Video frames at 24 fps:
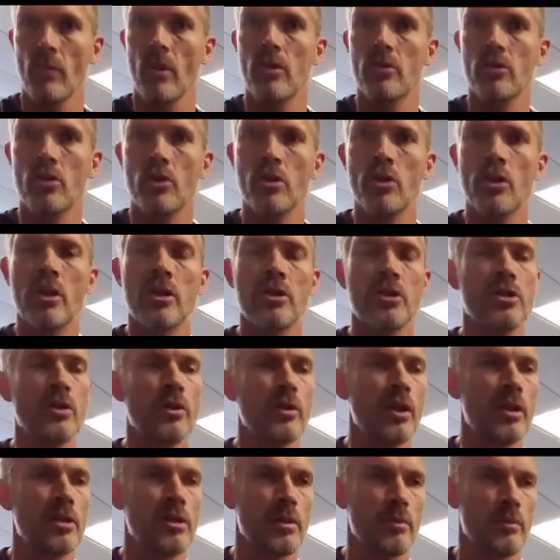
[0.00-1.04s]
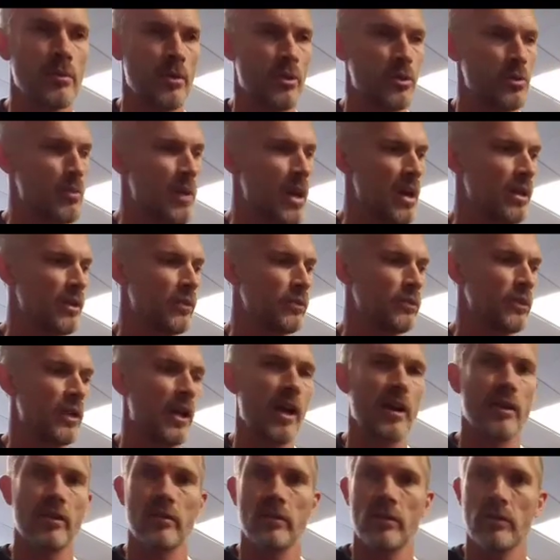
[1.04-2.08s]
So you can still get some of those Bale
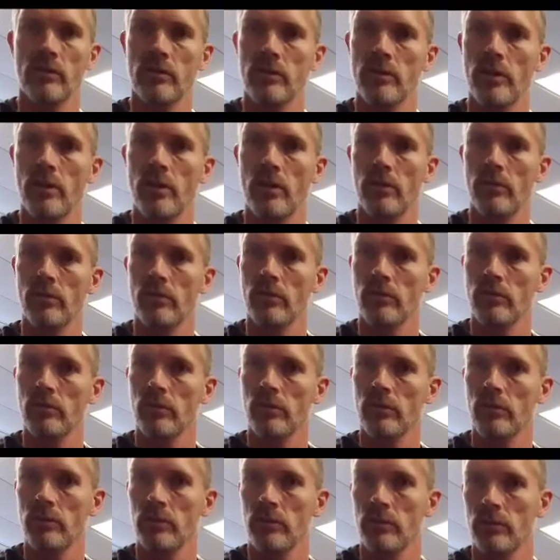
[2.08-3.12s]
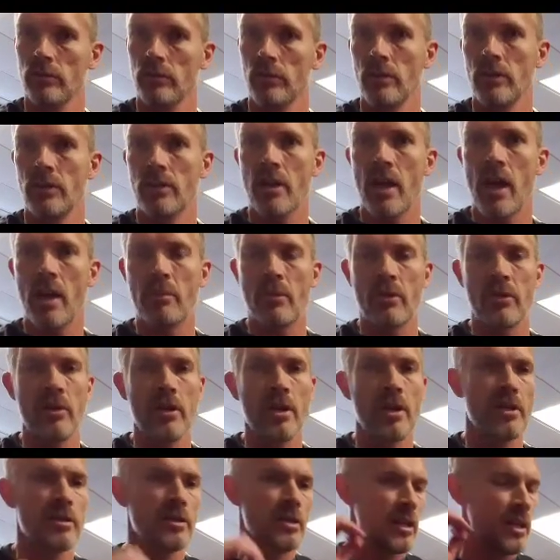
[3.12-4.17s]
Fleck type of
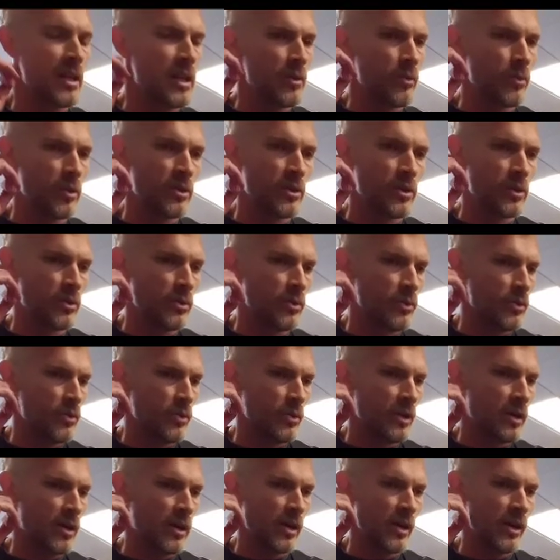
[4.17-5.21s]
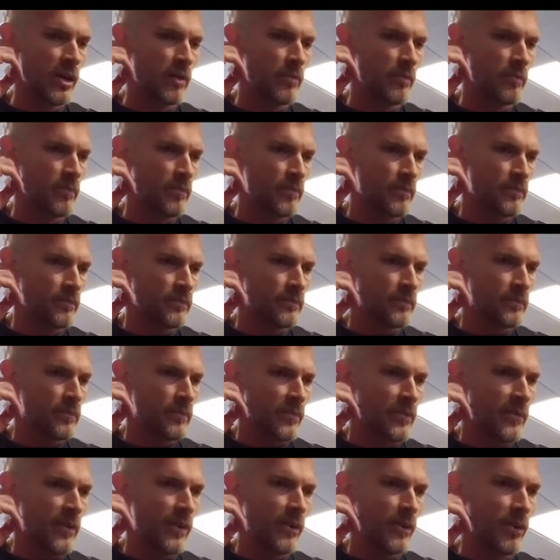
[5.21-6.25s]
things that he would do
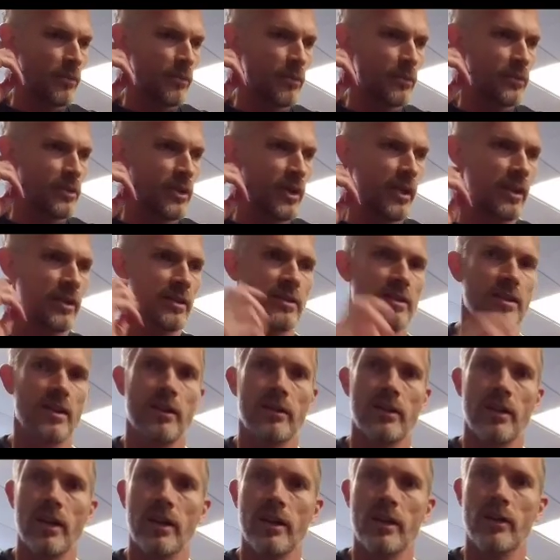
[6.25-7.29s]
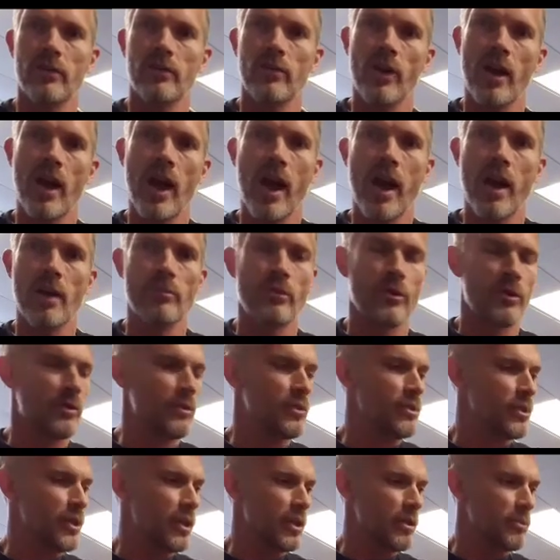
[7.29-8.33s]
that almost kind of sound like a hybrid
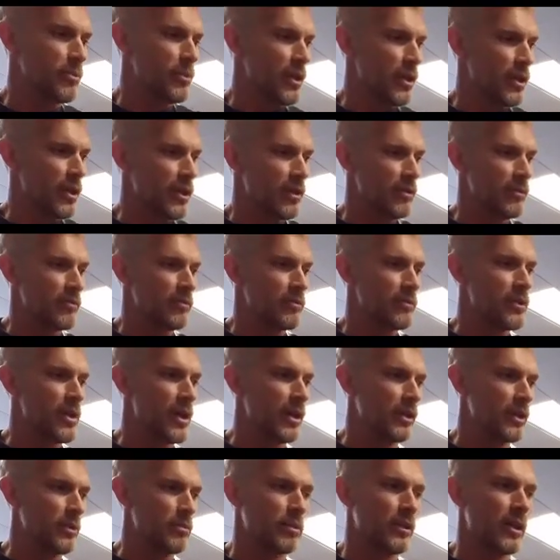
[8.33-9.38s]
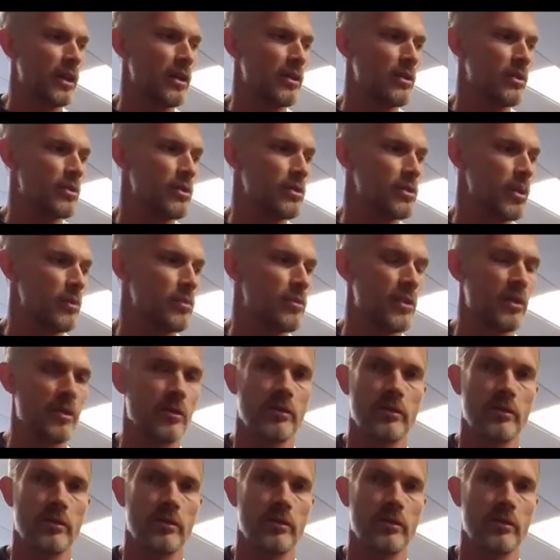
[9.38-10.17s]
chicken picking telly player or something.